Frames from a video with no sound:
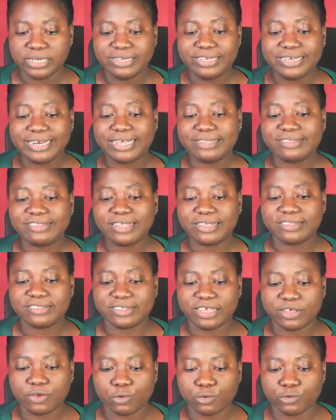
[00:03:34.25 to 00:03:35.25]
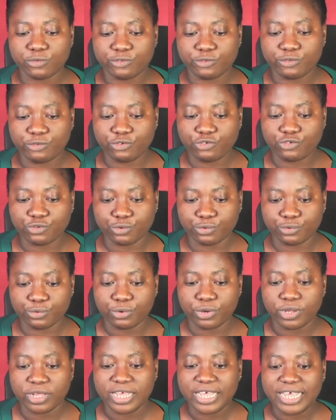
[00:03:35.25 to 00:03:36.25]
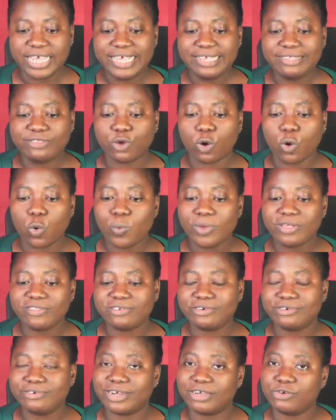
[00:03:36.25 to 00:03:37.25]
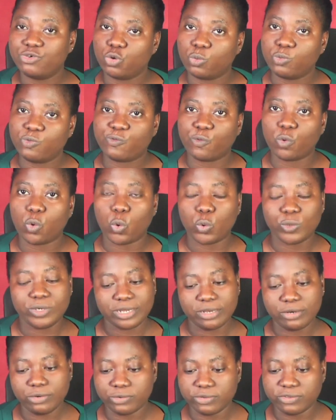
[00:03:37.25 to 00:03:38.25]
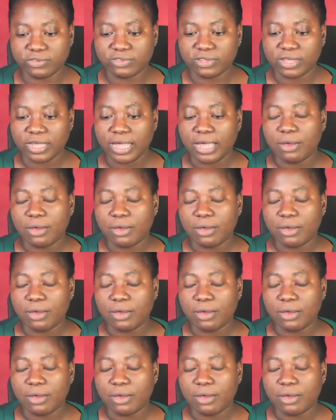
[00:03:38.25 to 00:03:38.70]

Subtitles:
The 1999 Constitution is always the ground norms for other laws.